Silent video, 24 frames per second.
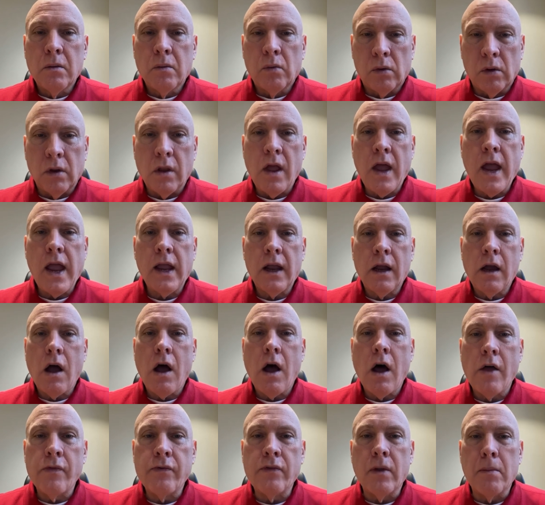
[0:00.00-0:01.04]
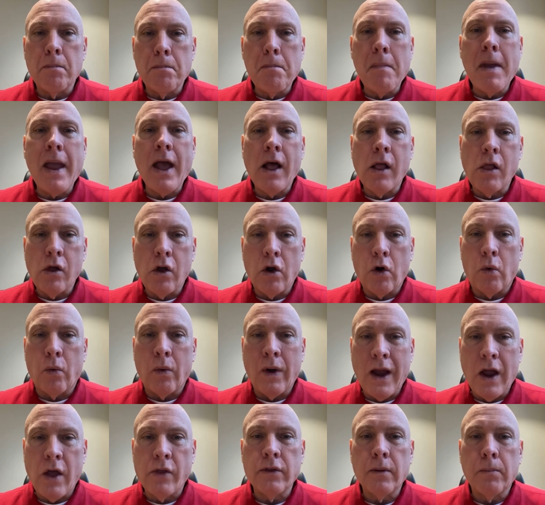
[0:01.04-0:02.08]
Relying on the mail
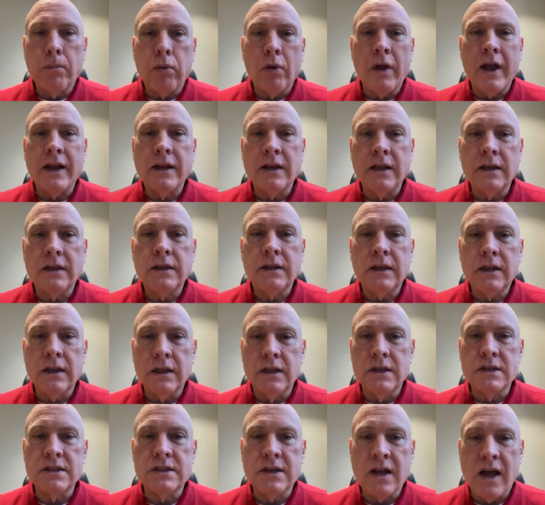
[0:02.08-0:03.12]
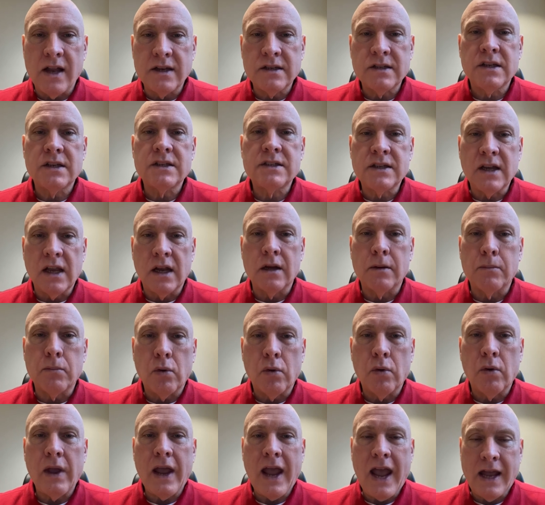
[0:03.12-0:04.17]
around the planet is not
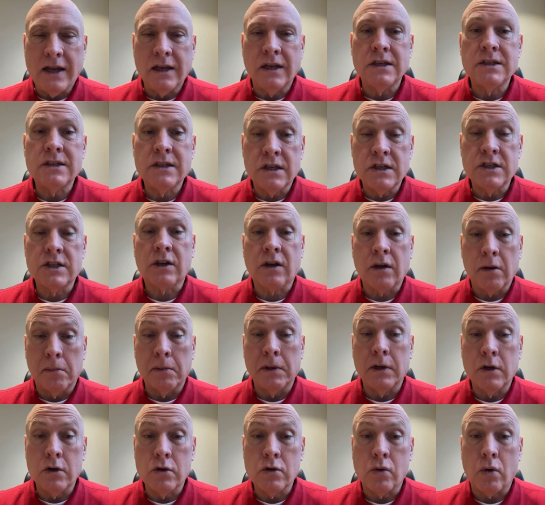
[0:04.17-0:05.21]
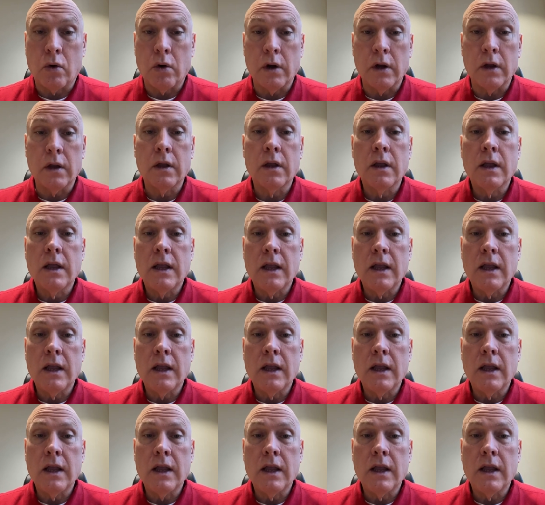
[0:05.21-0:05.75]
sustainable, and it's discriminatory.